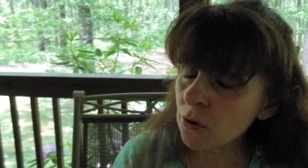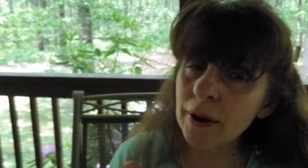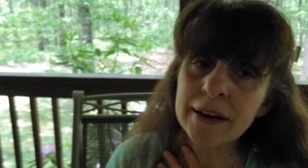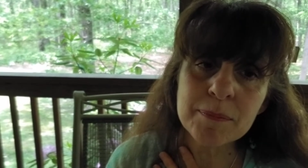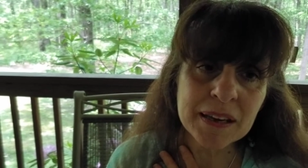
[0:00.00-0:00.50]

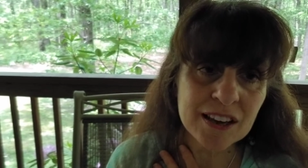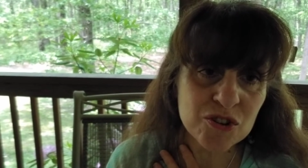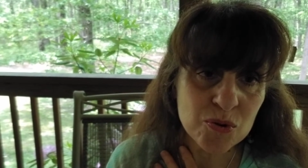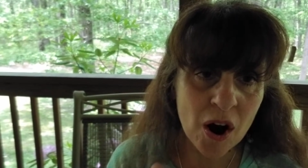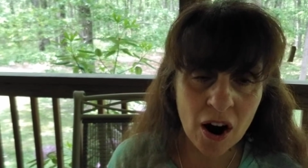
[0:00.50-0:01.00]
created me a
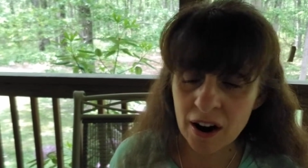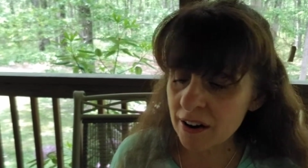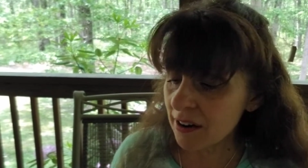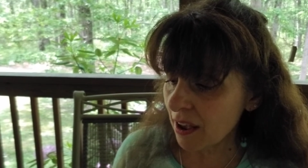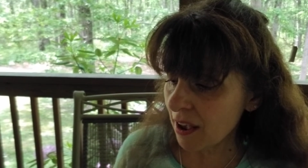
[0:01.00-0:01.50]
new
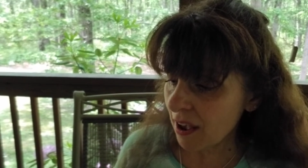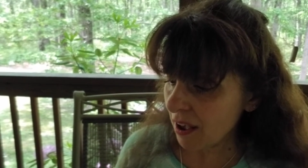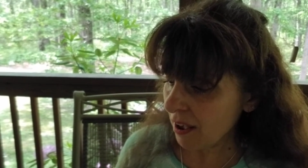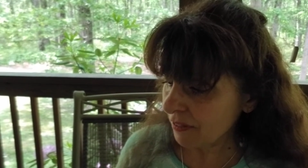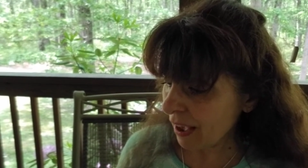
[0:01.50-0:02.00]
heart,
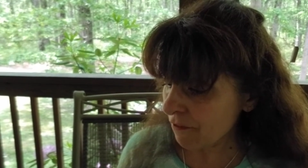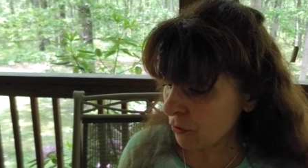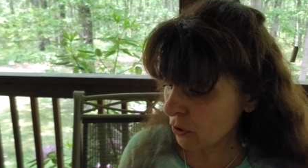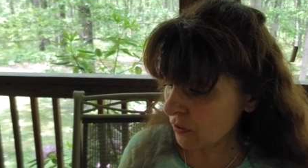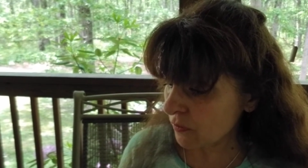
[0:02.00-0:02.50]
that
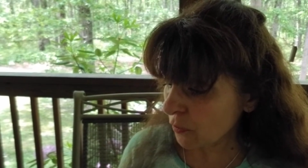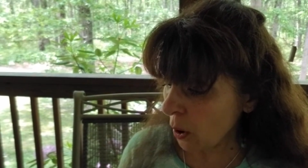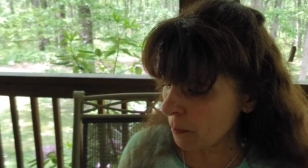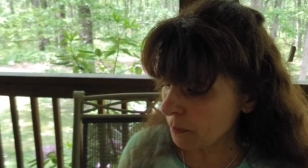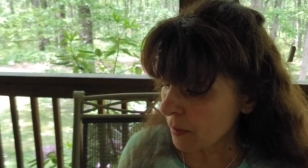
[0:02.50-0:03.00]
verse
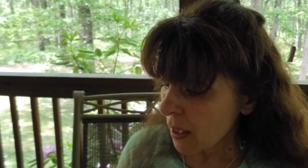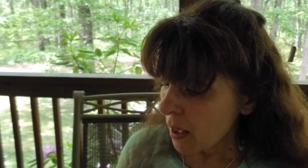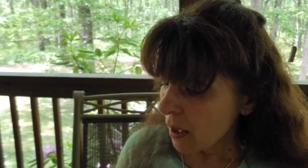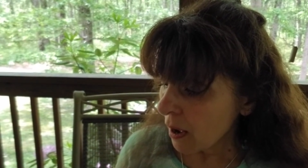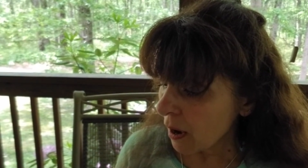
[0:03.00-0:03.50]
from
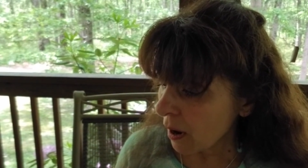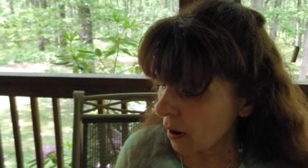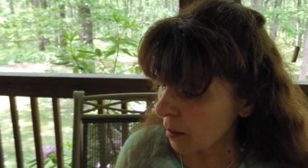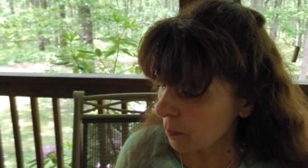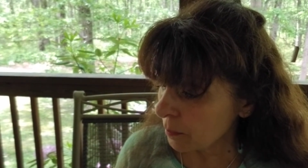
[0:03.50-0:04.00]

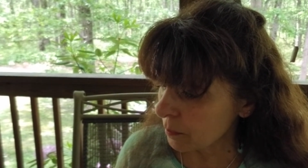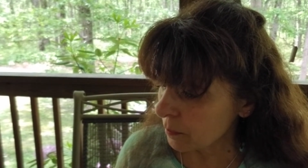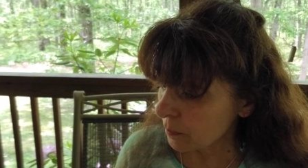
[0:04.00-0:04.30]
um,